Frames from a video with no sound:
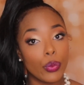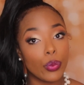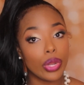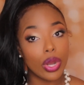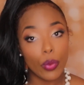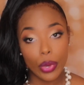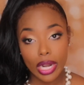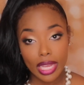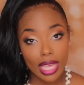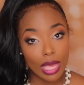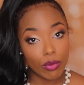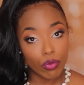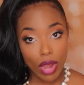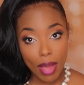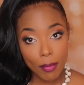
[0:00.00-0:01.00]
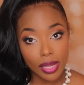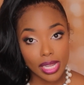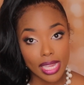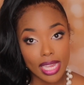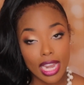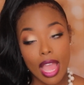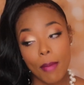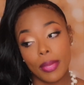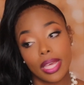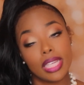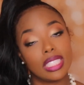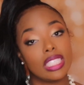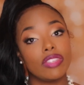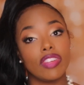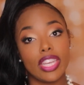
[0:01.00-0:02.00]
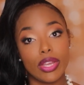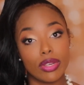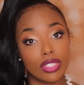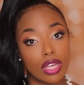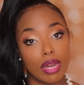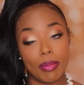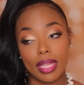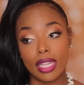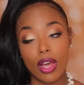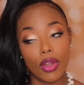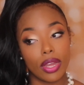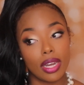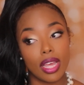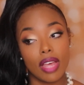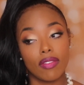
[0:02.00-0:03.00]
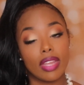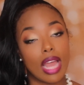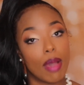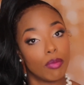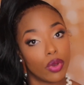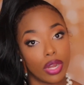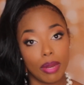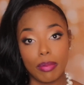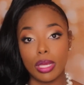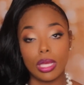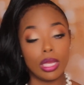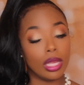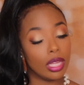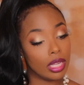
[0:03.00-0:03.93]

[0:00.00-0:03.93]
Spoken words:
we don't want to keep rambling because this video is going to be long enough, and I'm going to be